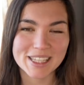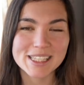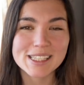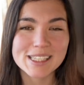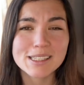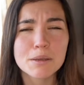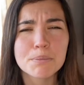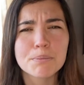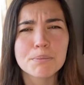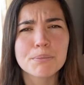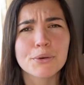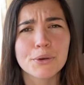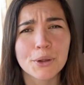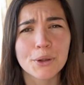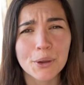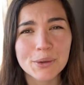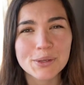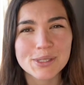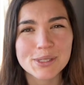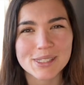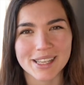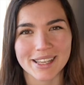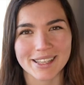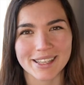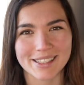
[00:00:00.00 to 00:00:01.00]
It's the
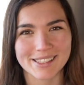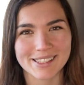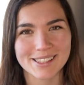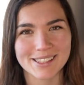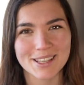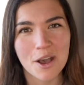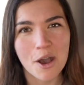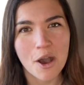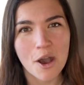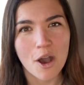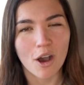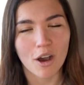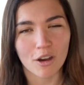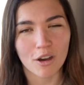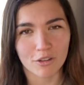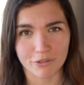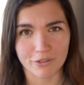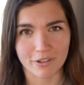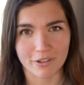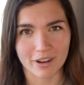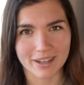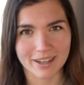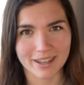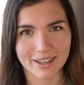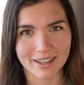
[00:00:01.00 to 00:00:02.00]
process of
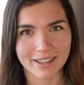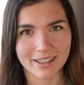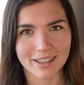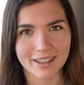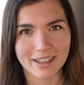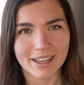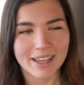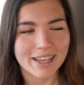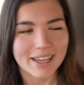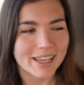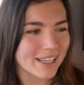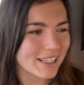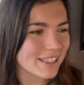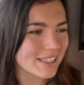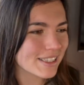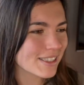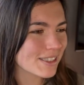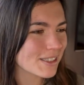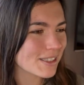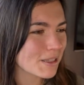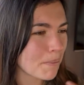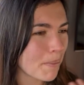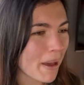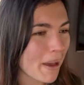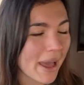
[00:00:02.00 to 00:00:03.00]
running. It's
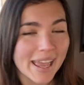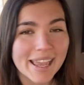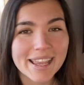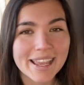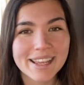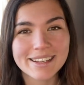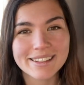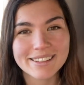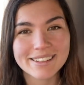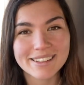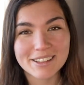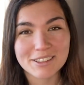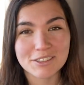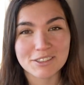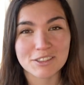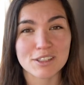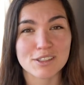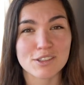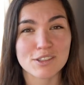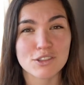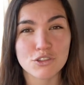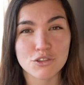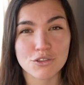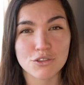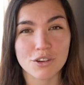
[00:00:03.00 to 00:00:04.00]
the pain, the
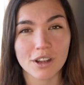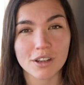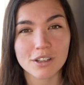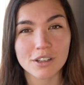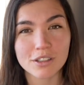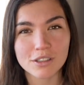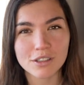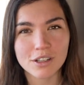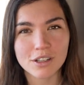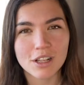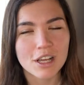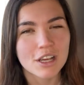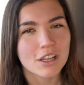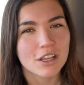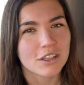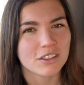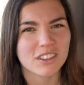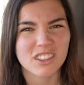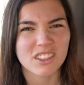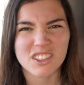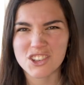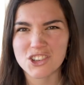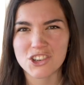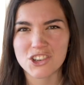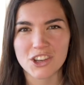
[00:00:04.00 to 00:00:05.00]
struggle,
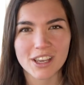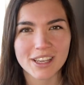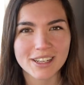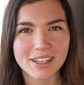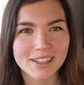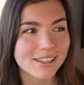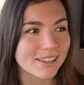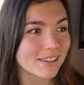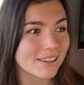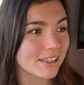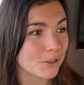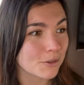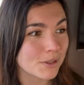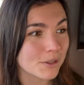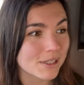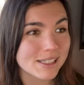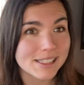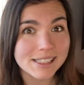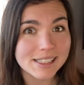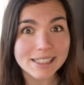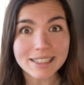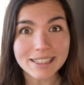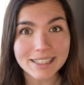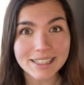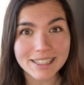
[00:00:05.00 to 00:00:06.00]
the journey, the
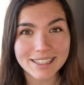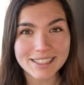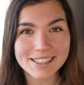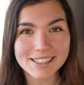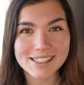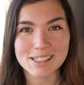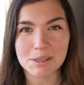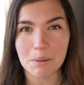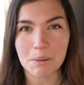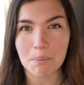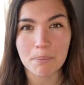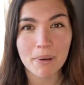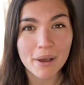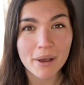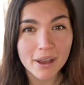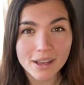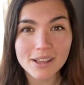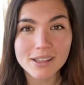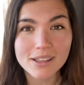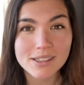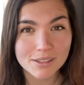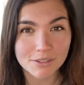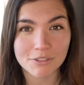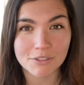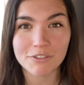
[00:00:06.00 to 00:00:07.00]
resilience, the
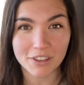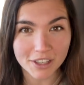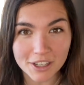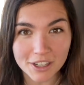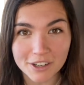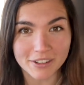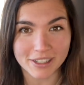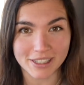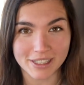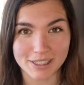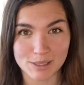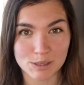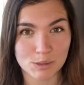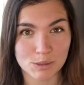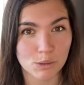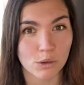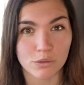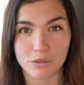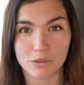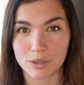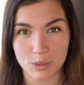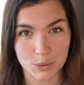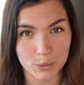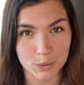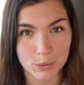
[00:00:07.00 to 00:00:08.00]
perseverance
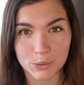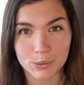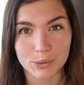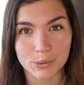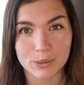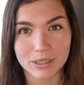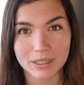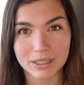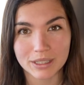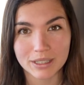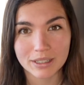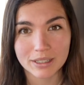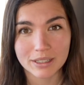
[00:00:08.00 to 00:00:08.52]
of it all.